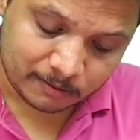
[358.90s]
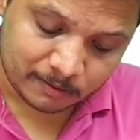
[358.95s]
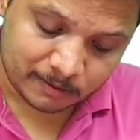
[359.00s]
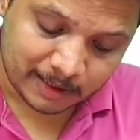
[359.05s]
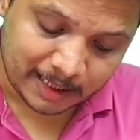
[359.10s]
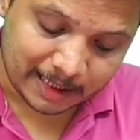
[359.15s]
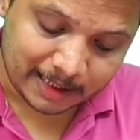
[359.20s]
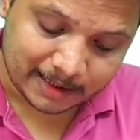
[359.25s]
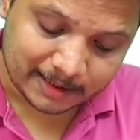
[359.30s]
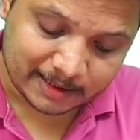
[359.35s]

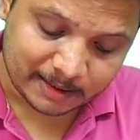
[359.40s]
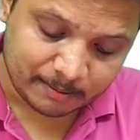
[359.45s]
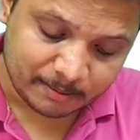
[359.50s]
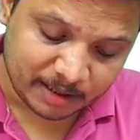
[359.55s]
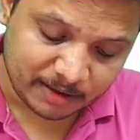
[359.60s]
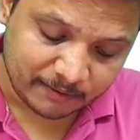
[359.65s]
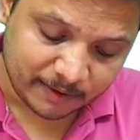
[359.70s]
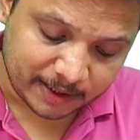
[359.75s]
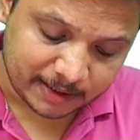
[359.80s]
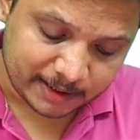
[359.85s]
let us
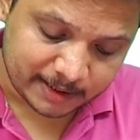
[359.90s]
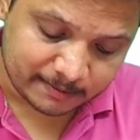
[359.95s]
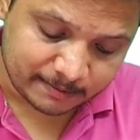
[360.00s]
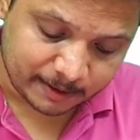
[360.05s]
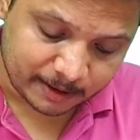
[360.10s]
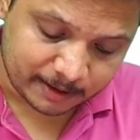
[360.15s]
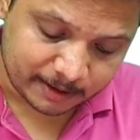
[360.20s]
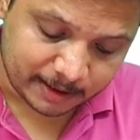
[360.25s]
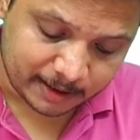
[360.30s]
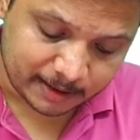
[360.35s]
simplify this
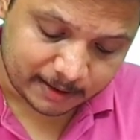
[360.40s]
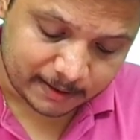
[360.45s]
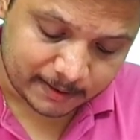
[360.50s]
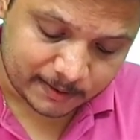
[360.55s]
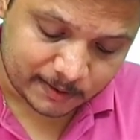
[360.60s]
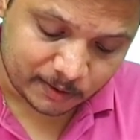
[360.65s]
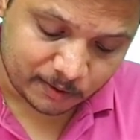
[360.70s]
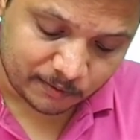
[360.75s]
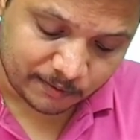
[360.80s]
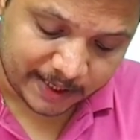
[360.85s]
further.
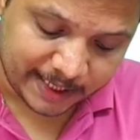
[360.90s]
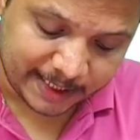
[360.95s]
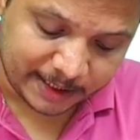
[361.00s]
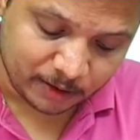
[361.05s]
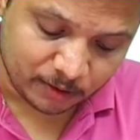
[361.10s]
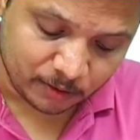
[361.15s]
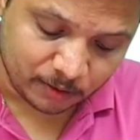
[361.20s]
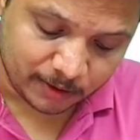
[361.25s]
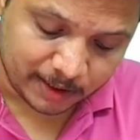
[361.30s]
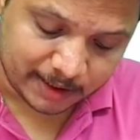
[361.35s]
So
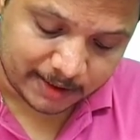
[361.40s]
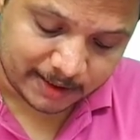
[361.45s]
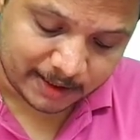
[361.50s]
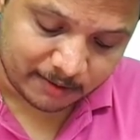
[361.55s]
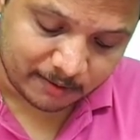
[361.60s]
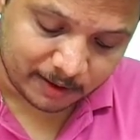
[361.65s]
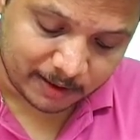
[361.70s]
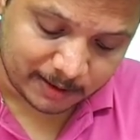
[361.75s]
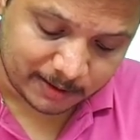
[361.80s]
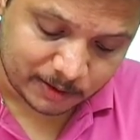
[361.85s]
v2 is
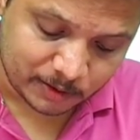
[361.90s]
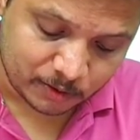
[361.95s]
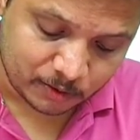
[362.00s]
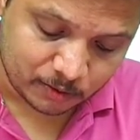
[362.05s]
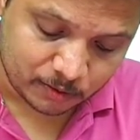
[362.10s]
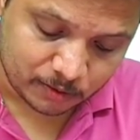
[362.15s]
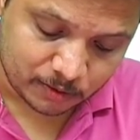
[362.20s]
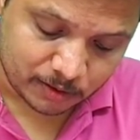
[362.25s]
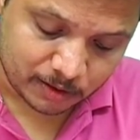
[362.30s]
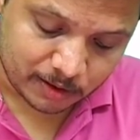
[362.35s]
equals
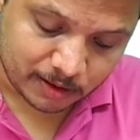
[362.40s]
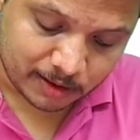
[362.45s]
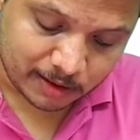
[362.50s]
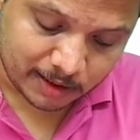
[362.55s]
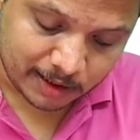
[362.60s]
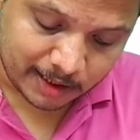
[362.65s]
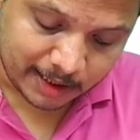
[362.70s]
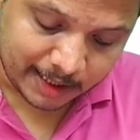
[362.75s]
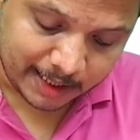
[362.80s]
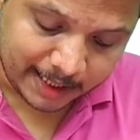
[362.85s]
to
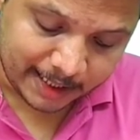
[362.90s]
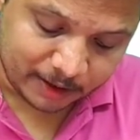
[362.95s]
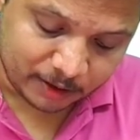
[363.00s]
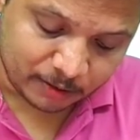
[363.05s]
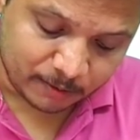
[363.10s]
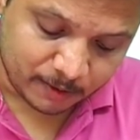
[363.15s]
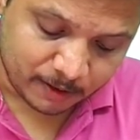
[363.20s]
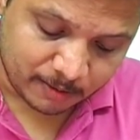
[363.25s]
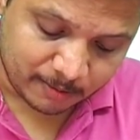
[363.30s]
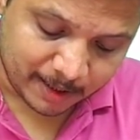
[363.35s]
e to
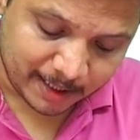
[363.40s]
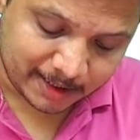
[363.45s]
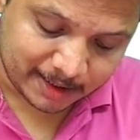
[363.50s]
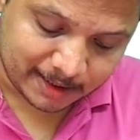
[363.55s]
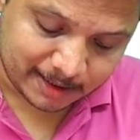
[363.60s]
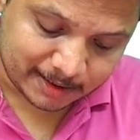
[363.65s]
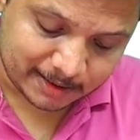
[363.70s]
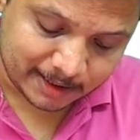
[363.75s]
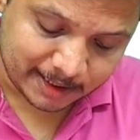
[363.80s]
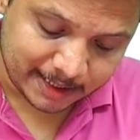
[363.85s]
the power
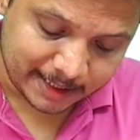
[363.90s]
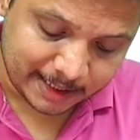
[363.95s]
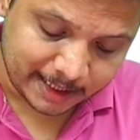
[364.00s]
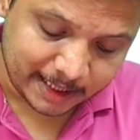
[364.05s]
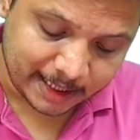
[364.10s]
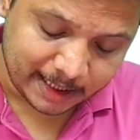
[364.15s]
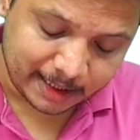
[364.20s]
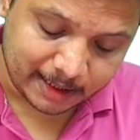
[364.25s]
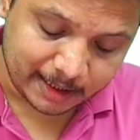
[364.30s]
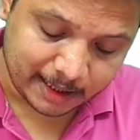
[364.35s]
minus
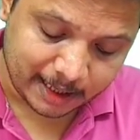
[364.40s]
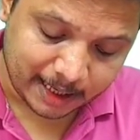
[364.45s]
3t